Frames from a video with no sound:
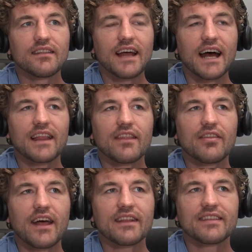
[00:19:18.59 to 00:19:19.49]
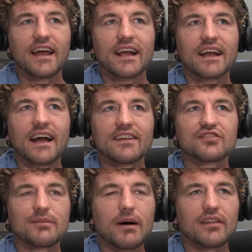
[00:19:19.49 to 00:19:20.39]
that that that guy
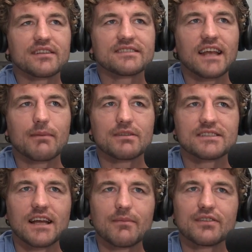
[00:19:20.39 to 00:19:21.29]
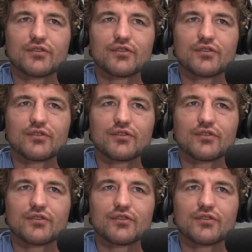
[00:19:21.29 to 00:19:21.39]
is somehow the same as them.